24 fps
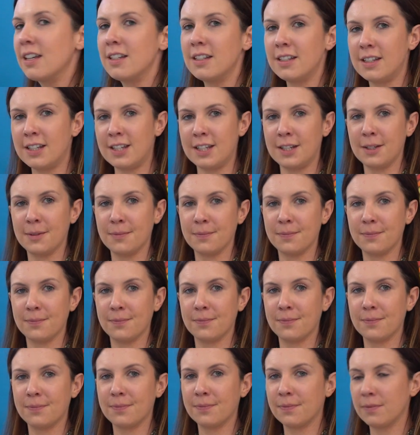T.
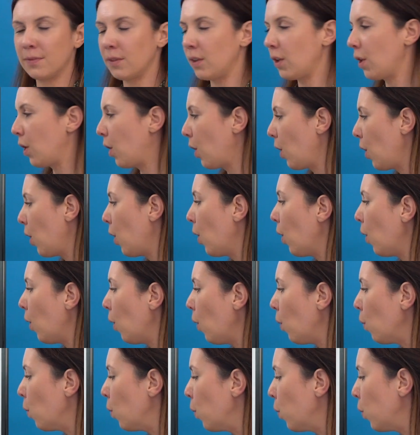
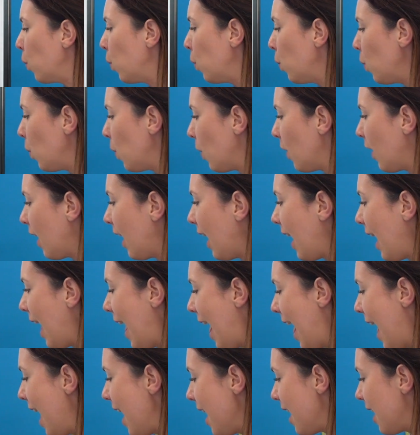Woo.
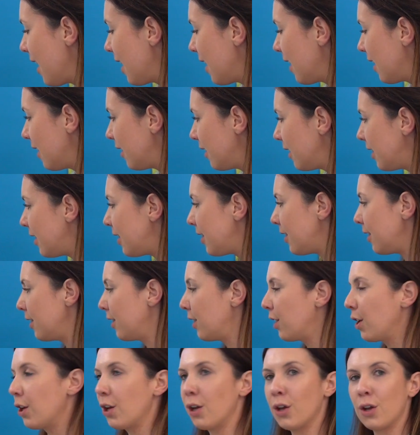E. T.
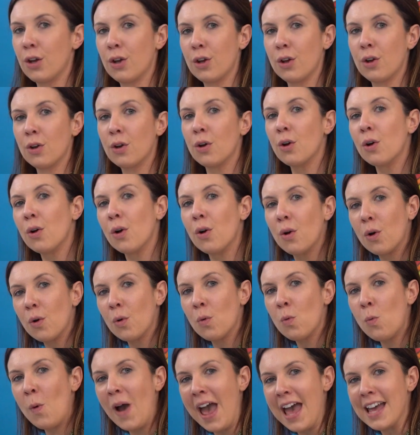
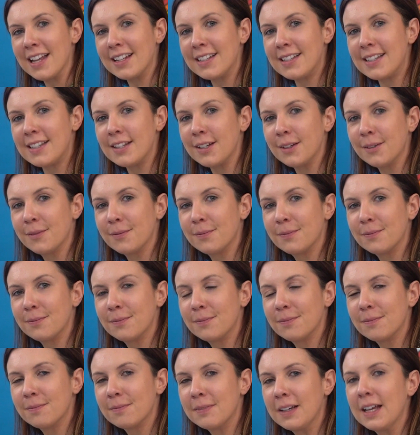Wet.
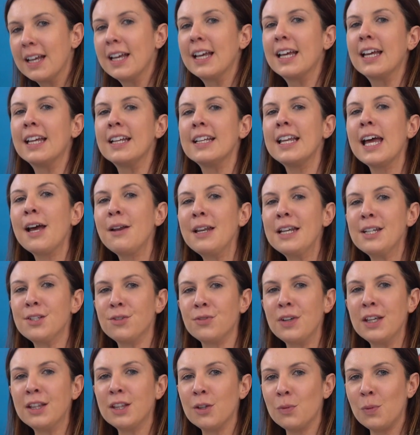Now let's
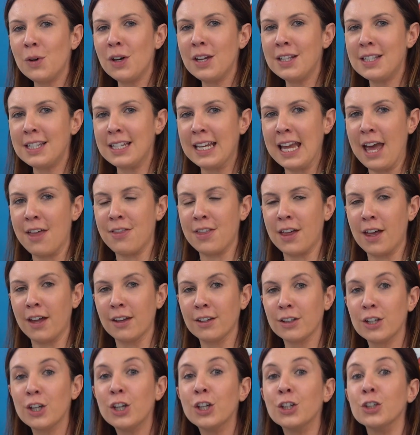read the word together.
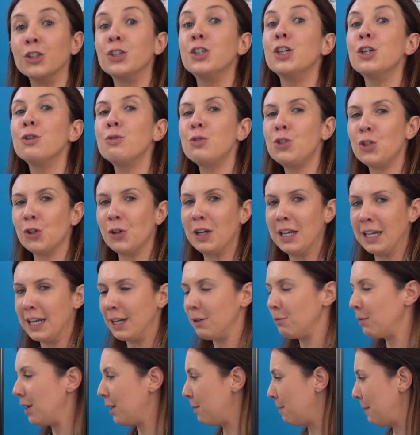You join
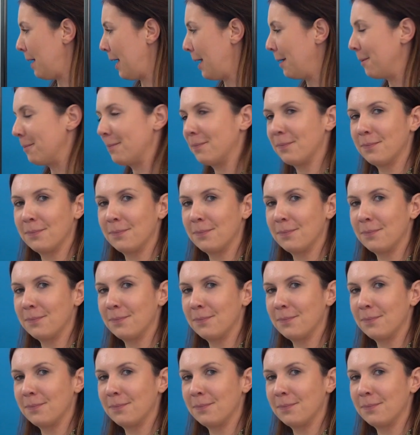in with me.